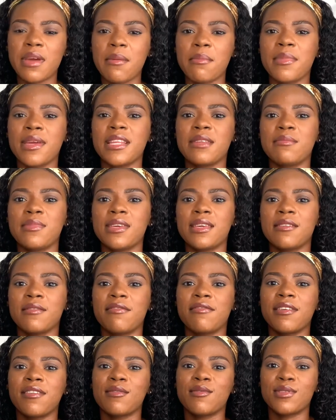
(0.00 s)
made me
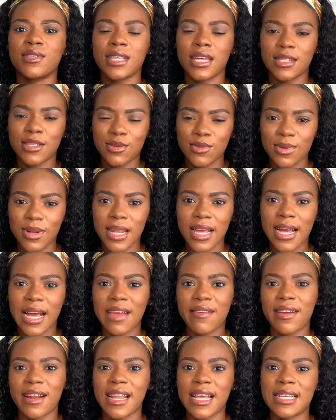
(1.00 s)
feel settled. Like, I
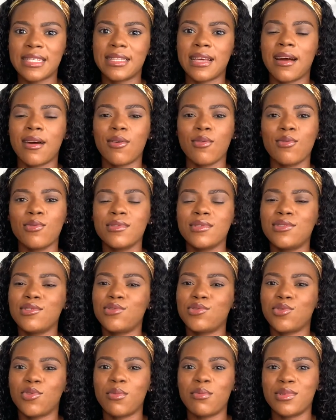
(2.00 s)
realized that, oh, this
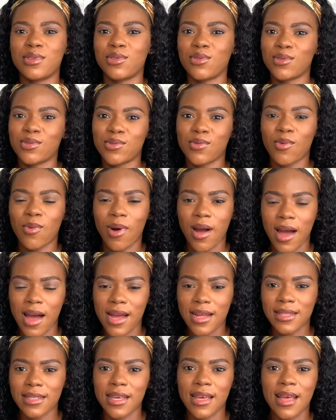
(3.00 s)
job is not so
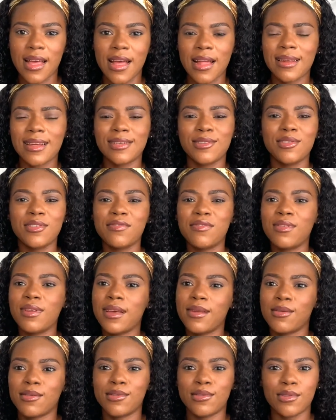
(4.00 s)
hard. Like, you even
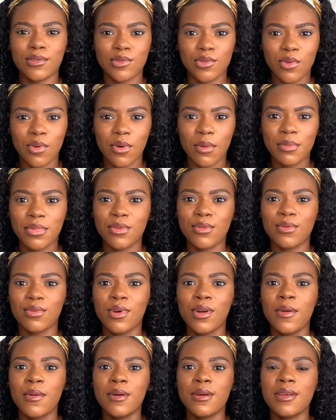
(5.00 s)
learn on the job.
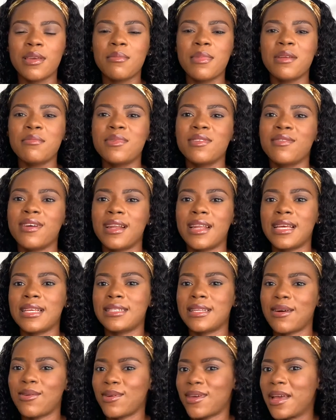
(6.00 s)
It made me realize
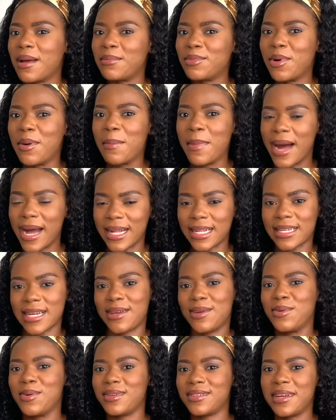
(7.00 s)
that, okay, I'm not mad, I
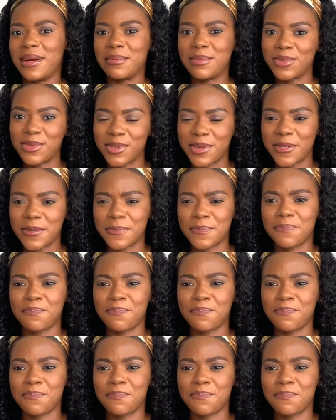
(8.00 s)
know what I'm doing.